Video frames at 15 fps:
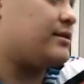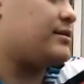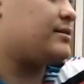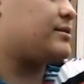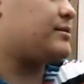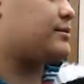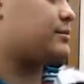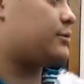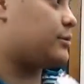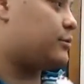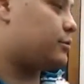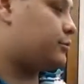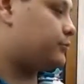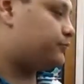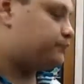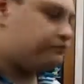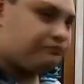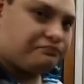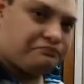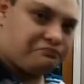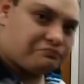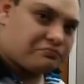so
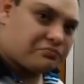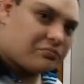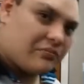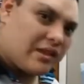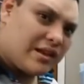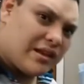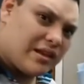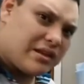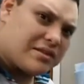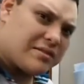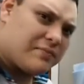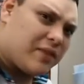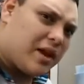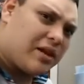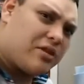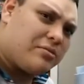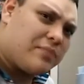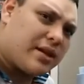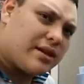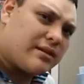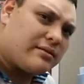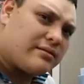I got some vacuum
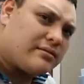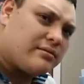bags.